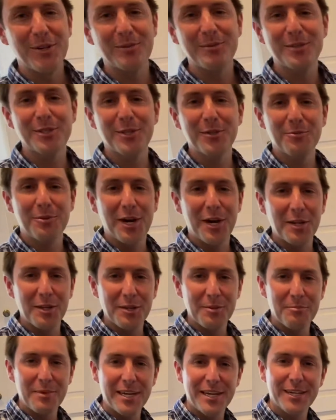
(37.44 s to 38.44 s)
I'm still browning
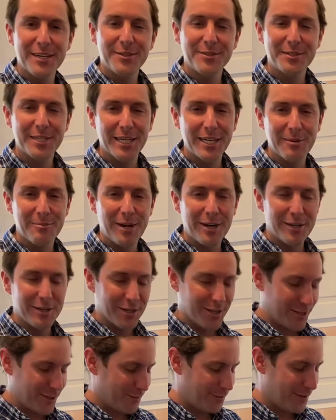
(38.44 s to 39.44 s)
the meat. It'll take about
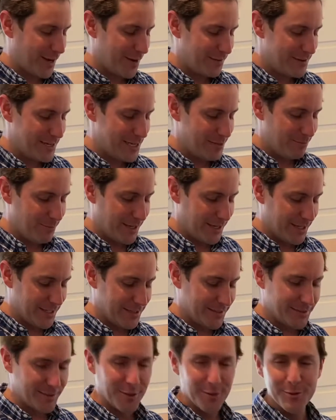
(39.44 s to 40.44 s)
another 5 to 8
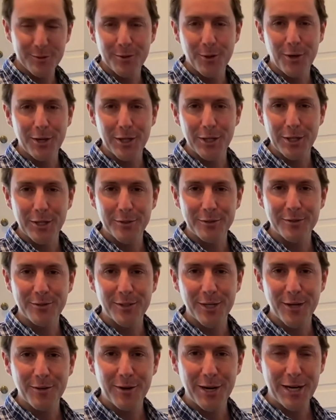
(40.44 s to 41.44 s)
minutes, so it's going a little
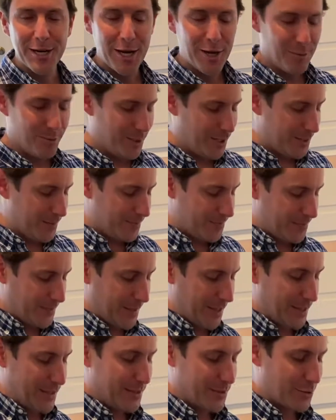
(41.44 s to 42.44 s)
slow right now, but
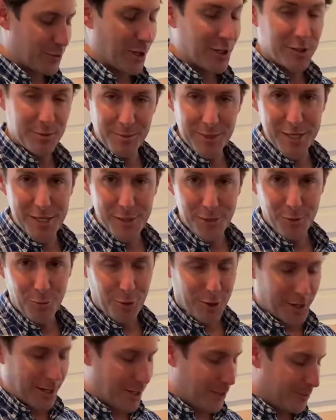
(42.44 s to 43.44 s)
trust me, it'll
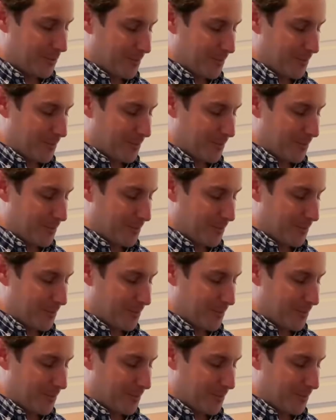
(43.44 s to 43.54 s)
work out.